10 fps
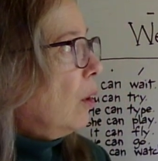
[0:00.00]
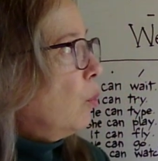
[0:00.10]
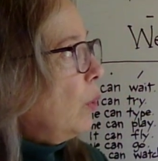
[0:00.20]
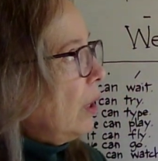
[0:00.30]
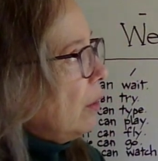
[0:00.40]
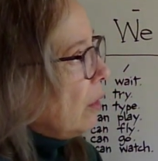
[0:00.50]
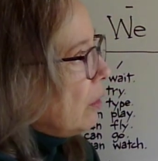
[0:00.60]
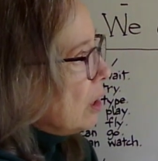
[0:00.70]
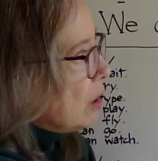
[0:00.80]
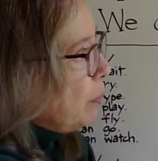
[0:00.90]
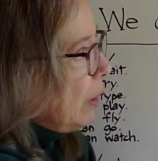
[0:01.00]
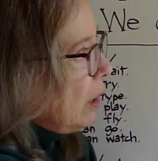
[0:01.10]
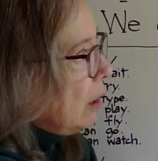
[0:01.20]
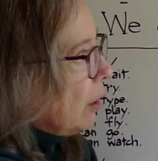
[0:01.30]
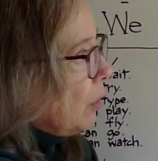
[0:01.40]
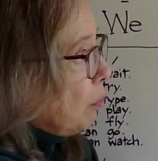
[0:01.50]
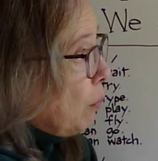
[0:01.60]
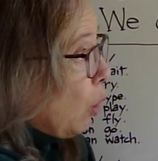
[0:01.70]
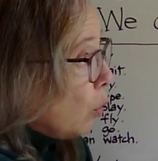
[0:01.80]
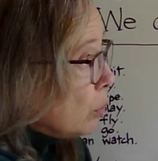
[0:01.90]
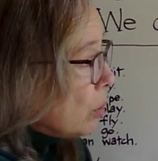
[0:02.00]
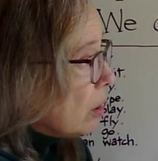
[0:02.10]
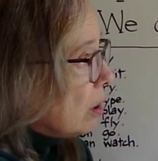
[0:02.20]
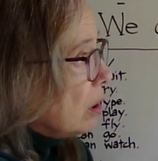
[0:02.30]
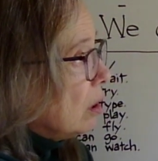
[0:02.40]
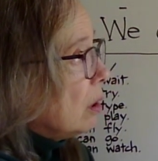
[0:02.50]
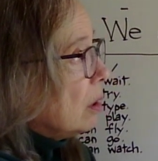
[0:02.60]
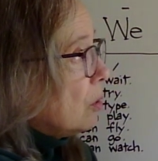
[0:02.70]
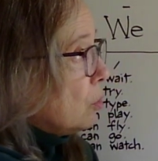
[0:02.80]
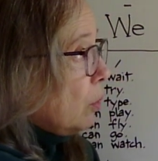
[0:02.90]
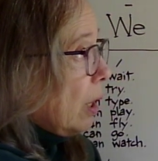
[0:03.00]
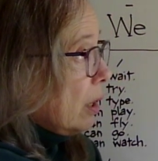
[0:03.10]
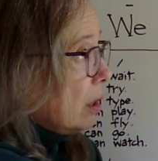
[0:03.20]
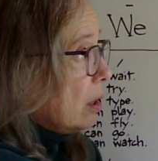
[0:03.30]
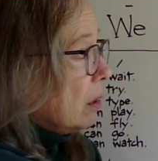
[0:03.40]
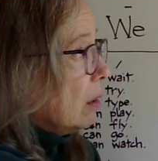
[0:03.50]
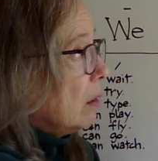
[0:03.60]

with this being the most stress,